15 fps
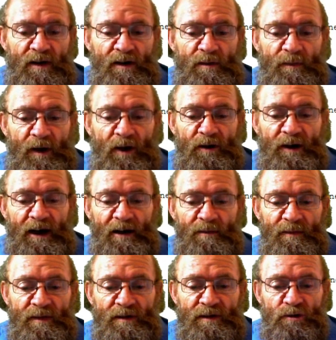
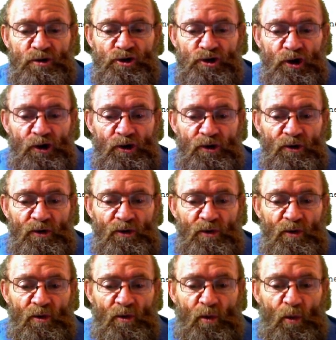program to show
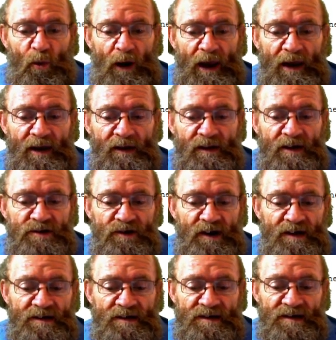you where the
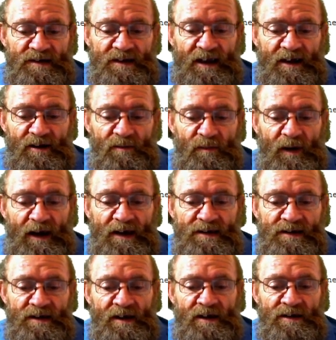changes has taken
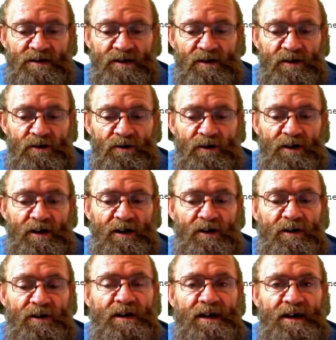place, so that you can
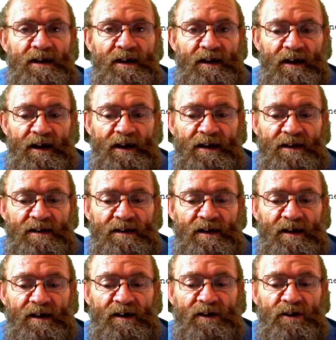go and recreate
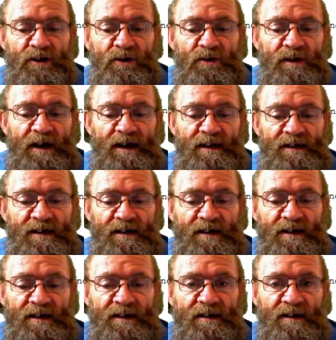new data
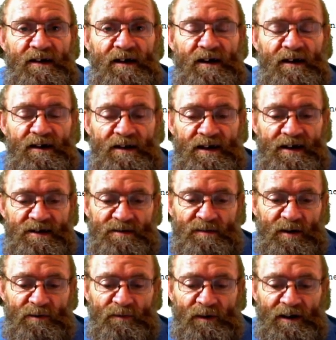in the
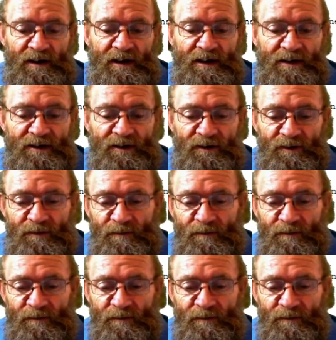XML file later on.